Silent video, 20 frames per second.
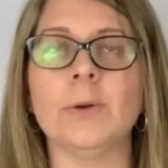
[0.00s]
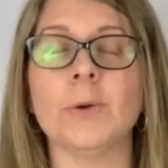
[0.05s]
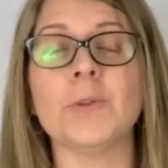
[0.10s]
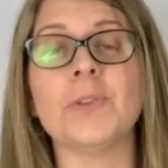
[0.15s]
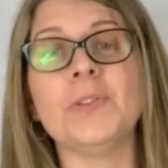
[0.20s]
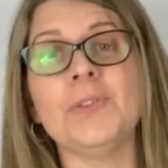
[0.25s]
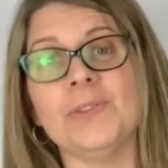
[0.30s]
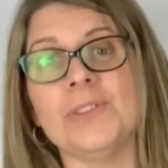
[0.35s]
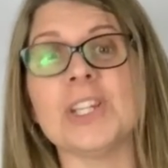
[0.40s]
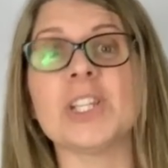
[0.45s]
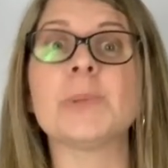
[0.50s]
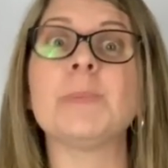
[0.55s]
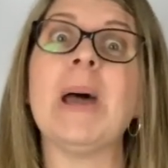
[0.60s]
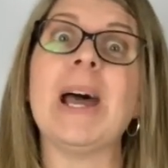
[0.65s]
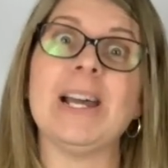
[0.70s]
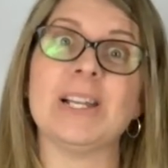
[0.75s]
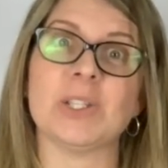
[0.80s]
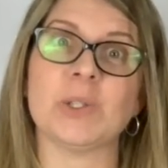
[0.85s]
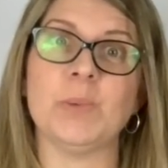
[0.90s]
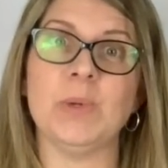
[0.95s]
or this
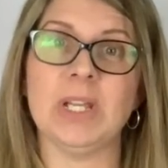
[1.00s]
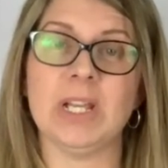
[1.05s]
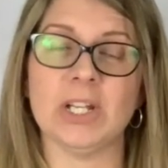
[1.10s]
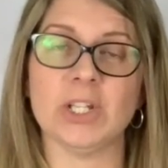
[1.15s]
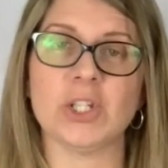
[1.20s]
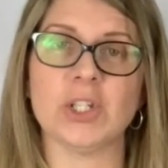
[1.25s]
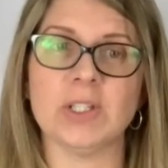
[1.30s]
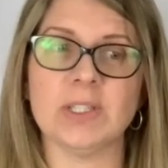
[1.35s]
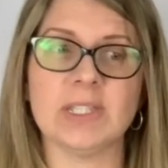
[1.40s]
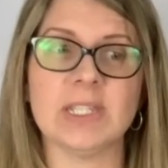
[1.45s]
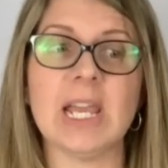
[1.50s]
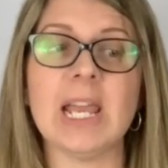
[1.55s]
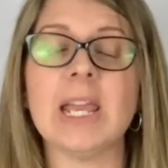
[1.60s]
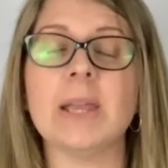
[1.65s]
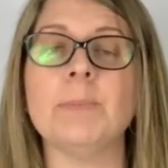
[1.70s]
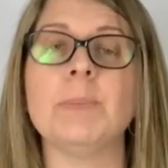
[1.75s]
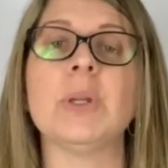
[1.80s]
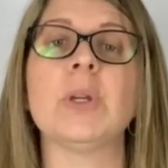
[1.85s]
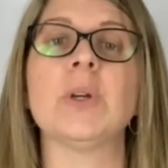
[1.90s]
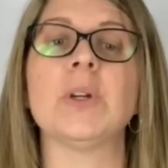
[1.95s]
past week I should
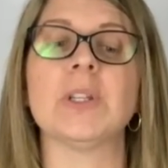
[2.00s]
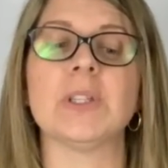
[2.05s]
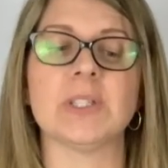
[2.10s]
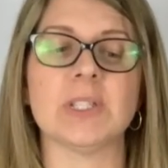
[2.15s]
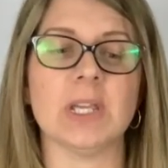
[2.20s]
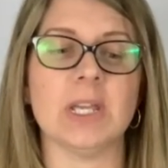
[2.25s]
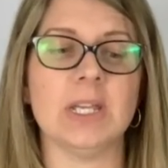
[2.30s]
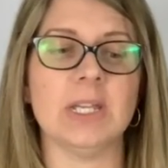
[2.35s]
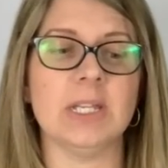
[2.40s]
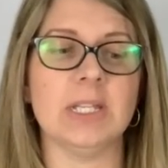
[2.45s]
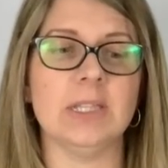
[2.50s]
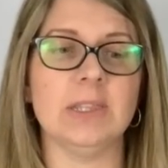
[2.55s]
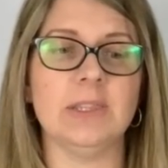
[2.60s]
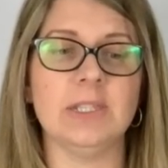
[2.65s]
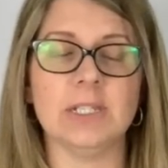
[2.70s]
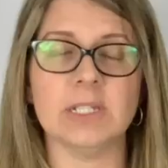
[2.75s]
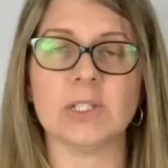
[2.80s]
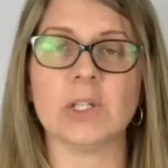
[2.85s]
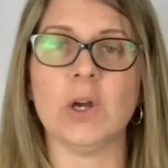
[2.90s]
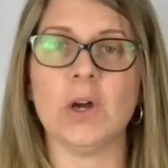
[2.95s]
say, because
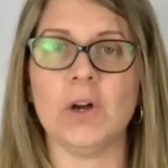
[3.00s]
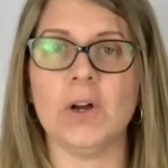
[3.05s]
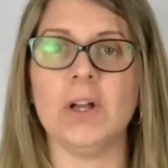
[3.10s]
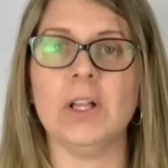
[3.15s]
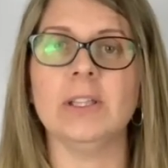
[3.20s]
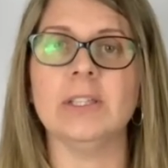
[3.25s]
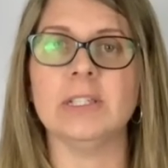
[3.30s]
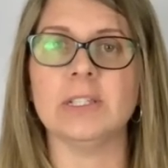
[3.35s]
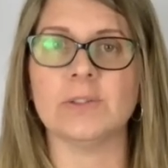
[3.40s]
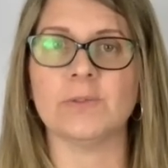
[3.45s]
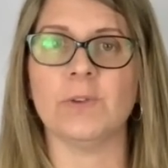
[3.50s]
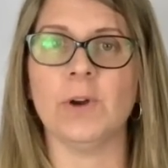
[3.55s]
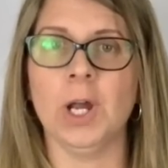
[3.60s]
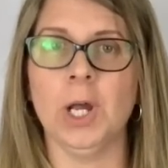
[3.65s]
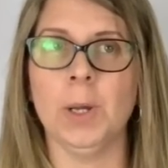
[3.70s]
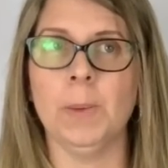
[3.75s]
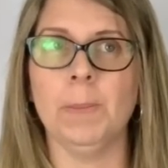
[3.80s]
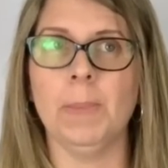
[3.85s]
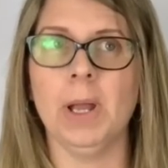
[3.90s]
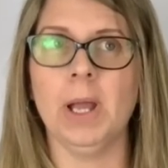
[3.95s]
this haul is
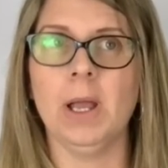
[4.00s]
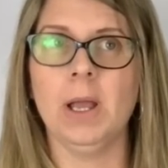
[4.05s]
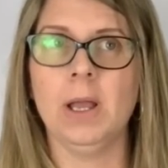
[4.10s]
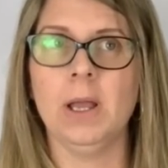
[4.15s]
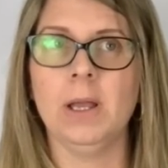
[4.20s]
from